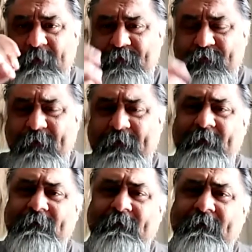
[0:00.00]
training.
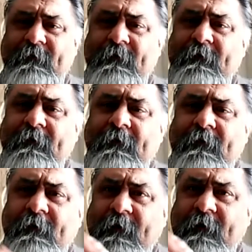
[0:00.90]

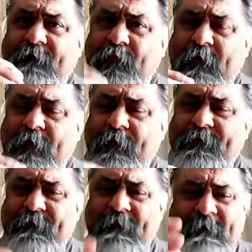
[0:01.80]
If you want to learn
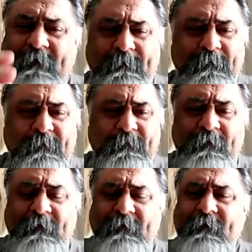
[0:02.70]
Savate,
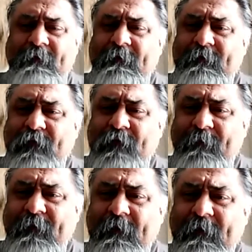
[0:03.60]
drop
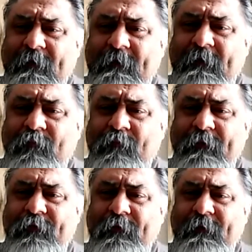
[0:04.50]
me a line at
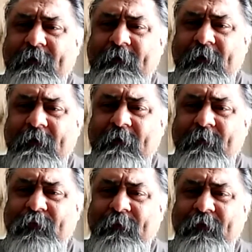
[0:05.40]
Buitron
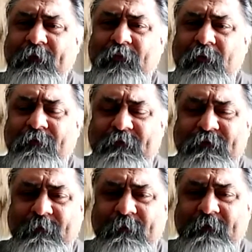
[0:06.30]
Academy 2012 at
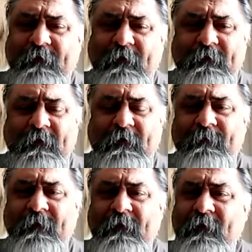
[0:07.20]

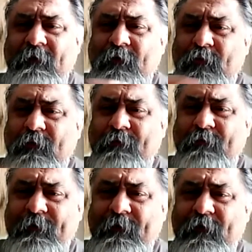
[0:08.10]
gmail.com. Or if you
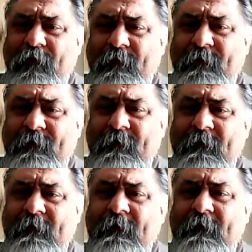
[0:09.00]
want to learn,
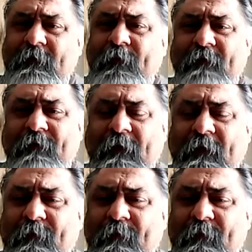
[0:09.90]
we have a lot of